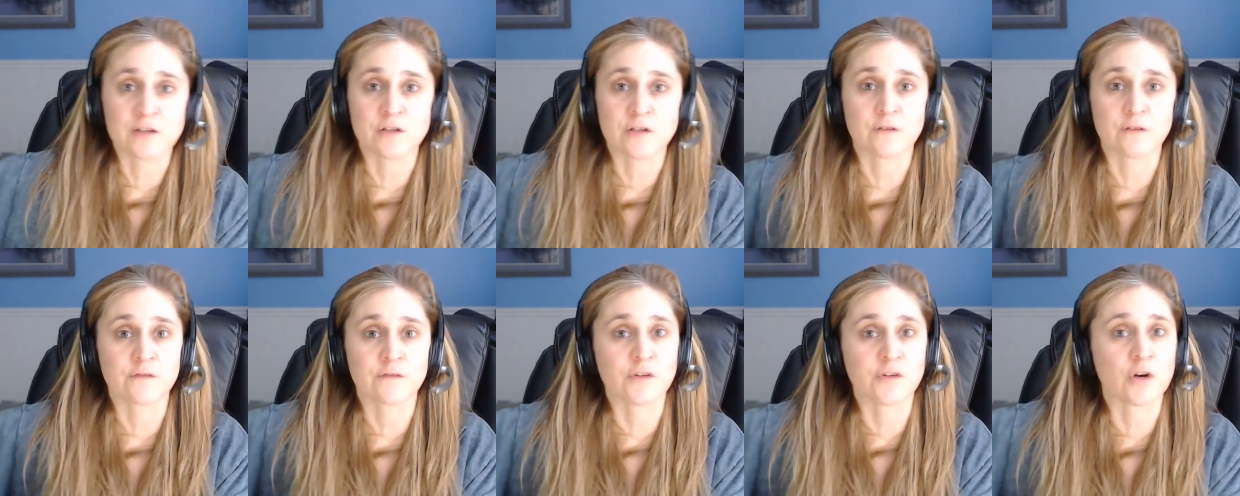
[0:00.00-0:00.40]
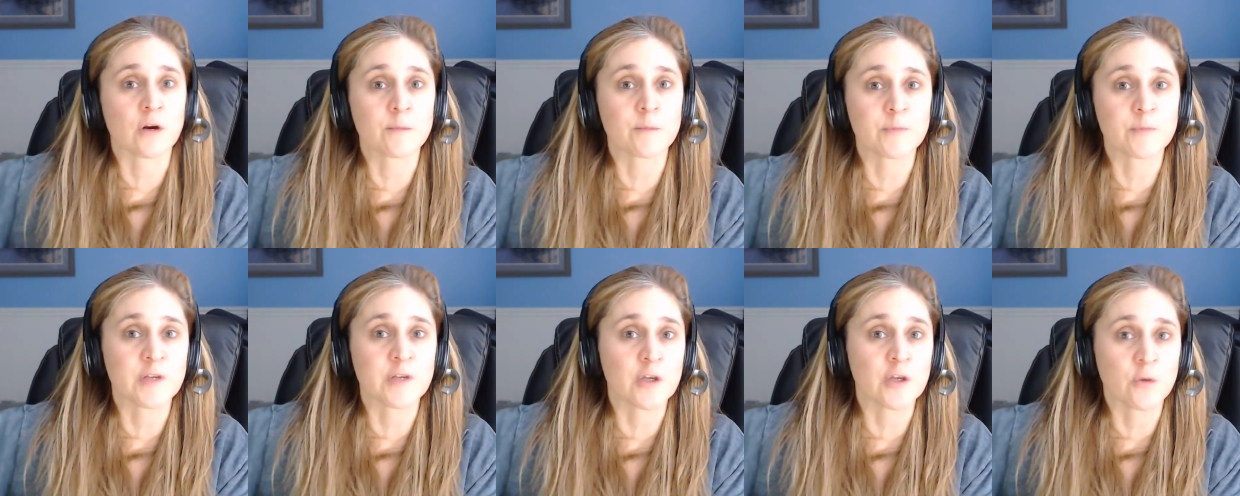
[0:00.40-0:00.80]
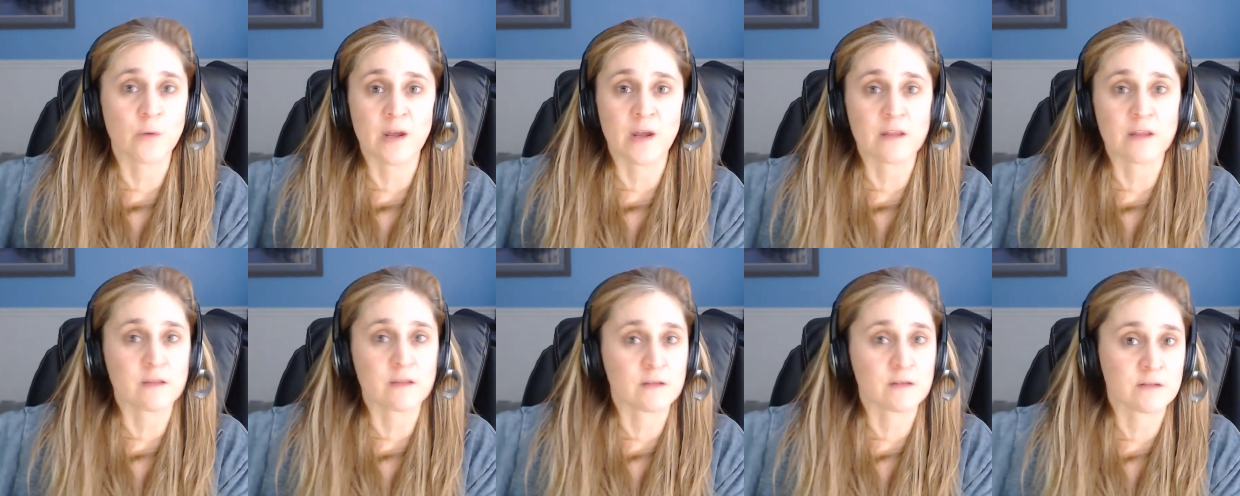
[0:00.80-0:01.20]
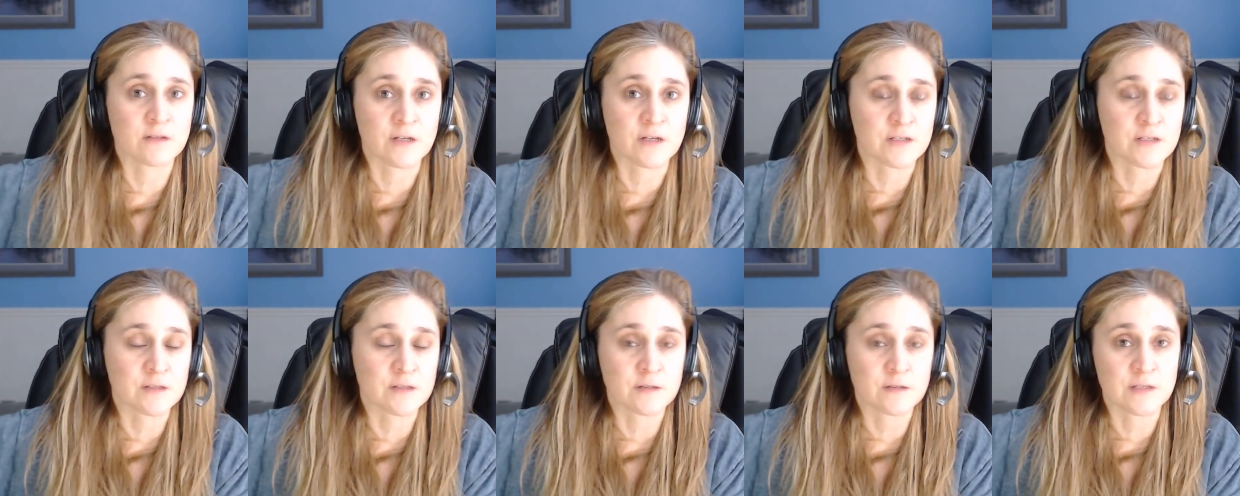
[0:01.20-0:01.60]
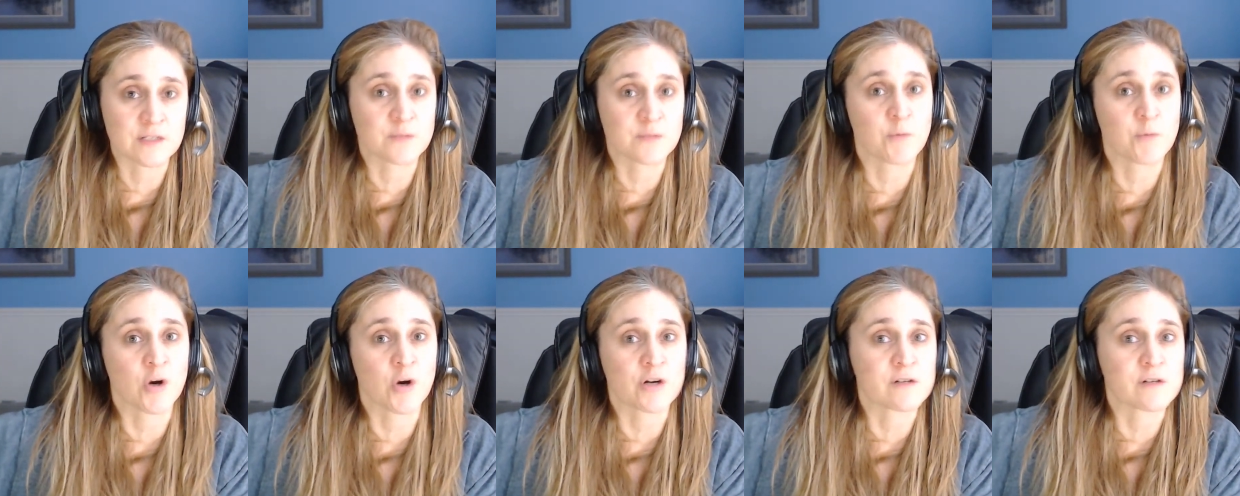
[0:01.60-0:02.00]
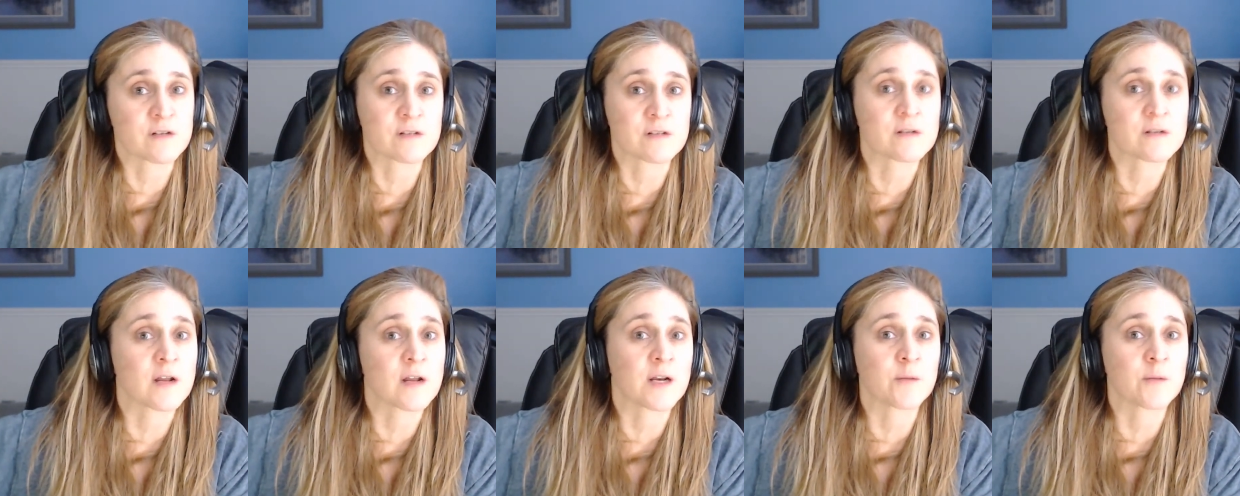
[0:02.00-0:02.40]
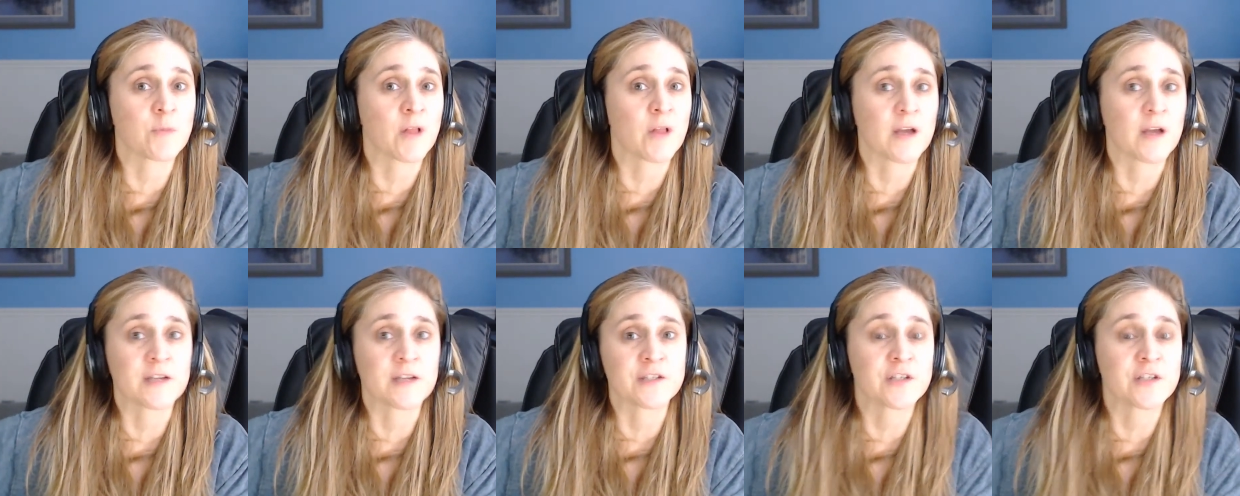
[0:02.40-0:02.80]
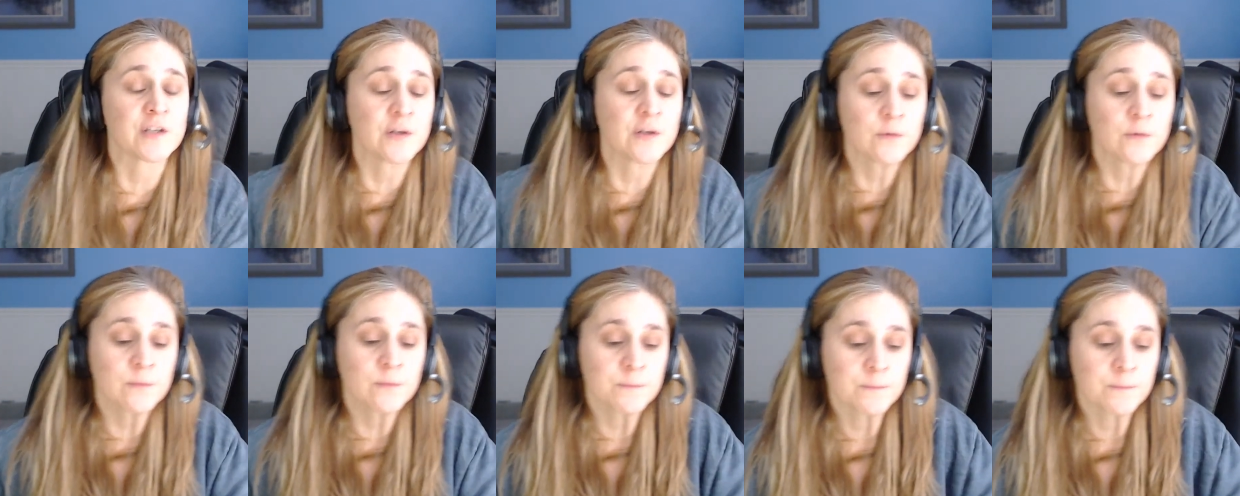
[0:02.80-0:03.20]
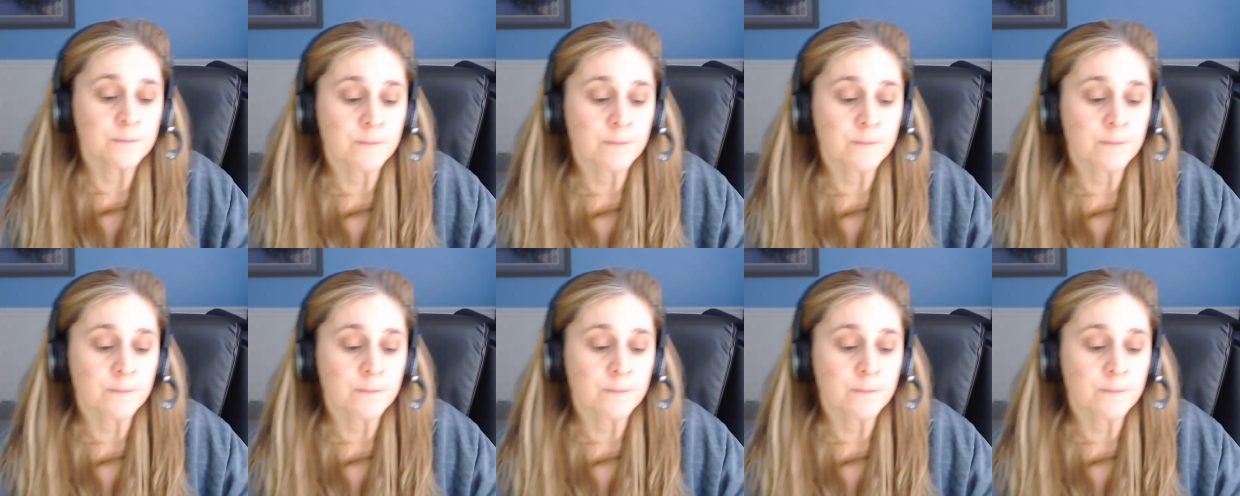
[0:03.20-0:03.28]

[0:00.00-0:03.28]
So if you're on PUA, this part does not apply to you.